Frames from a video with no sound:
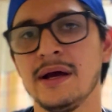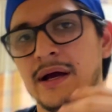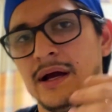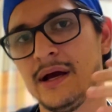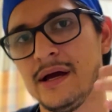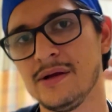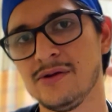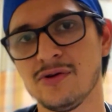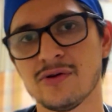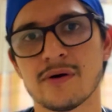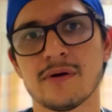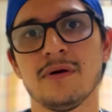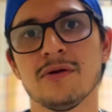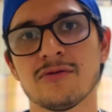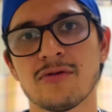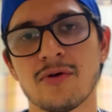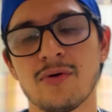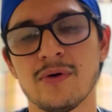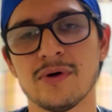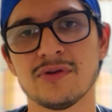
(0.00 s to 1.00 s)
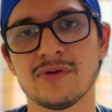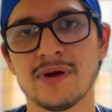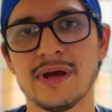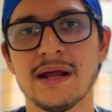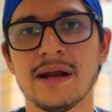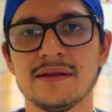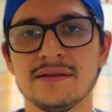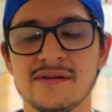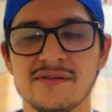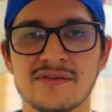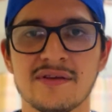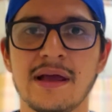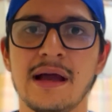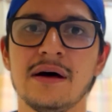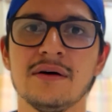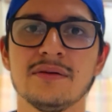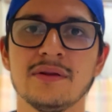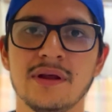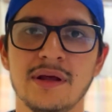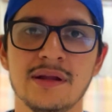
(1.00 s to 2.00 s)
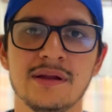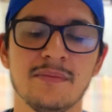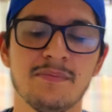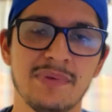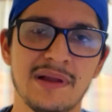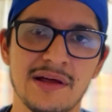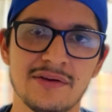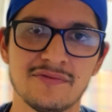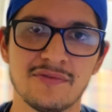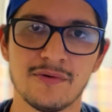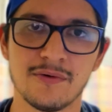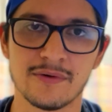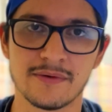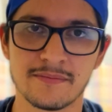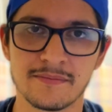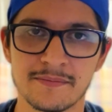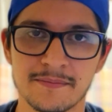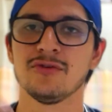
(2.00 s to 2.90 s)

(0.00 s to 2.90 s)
and you're also going to get a discount in the platform.